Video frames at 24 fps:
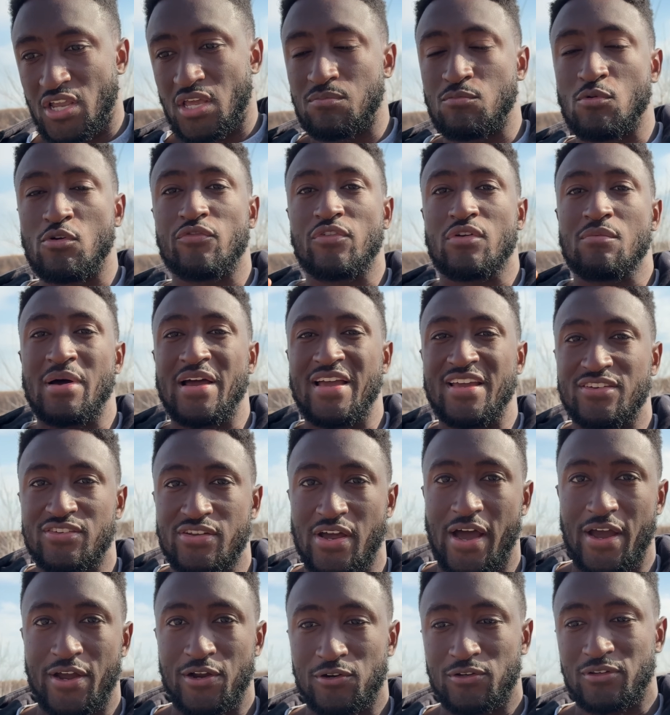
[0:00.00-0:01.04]
and moving my
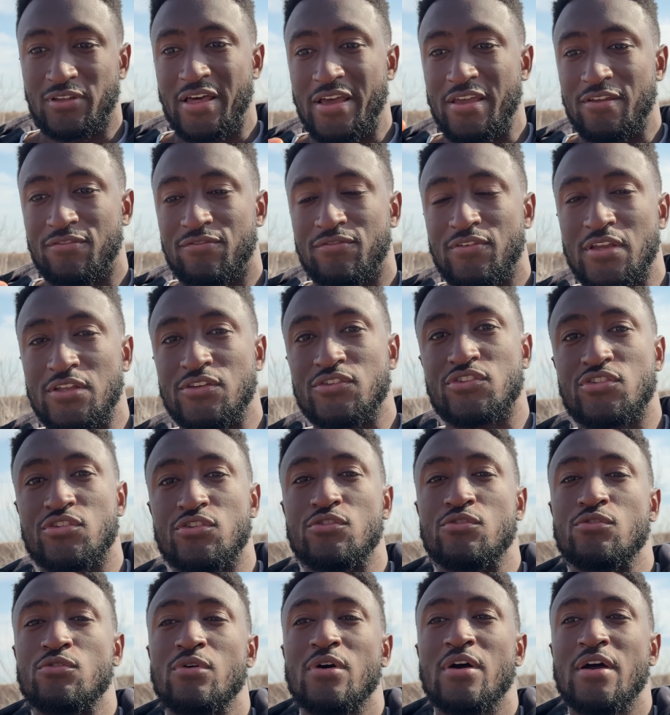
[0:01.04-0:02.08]
entire life
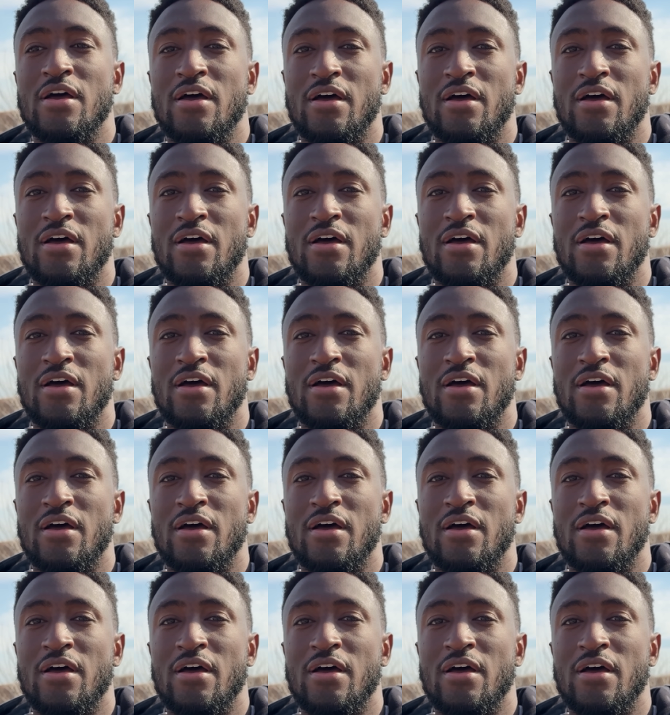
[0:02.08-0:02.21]
into